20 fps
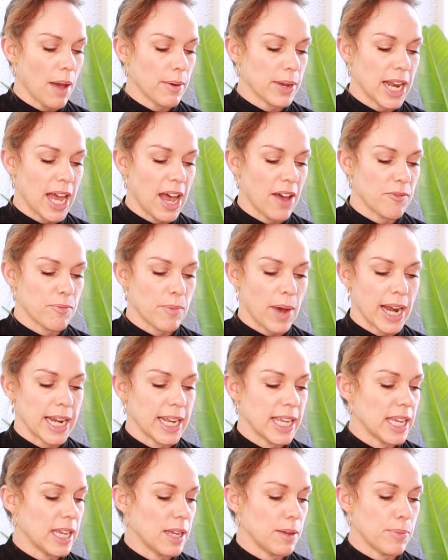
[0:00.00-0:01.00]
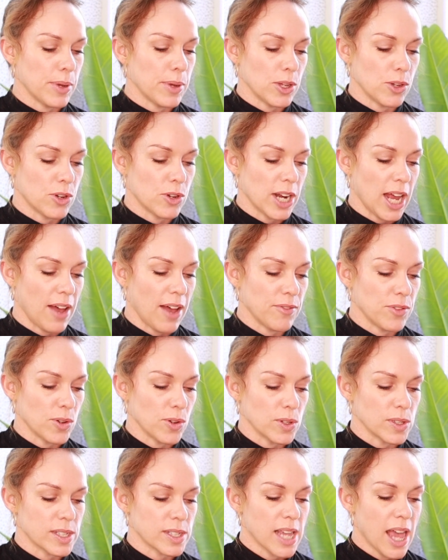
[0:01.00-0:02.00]
I'm going to have mine here, but you could have
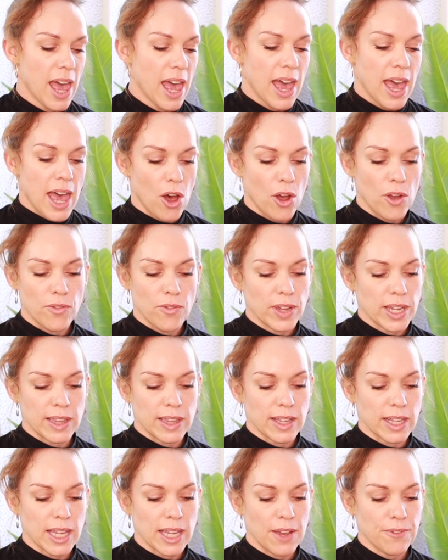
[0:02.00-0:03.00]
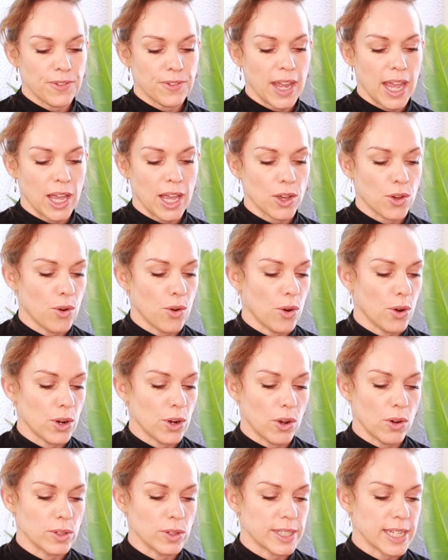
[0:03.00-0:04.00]
yours over in the left-hand
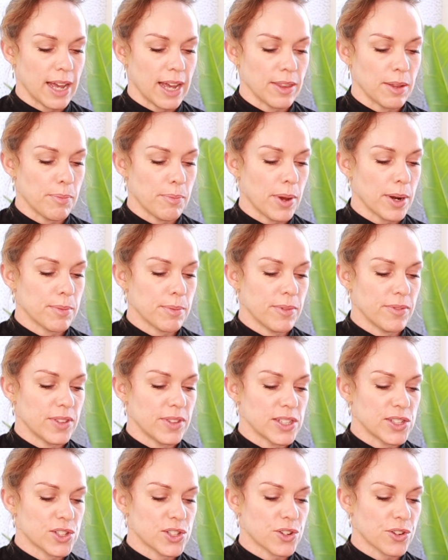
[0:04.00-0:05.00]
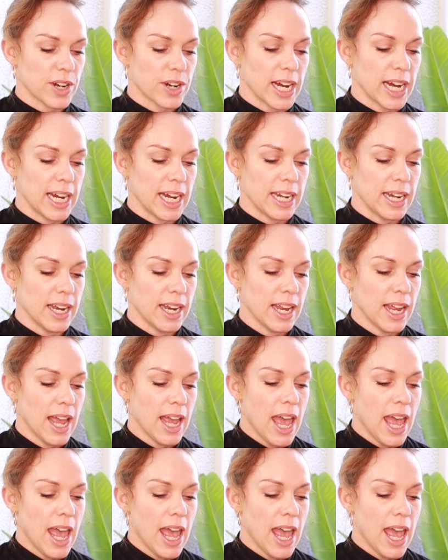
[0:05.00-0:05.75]
corner or down the bottom of the screen.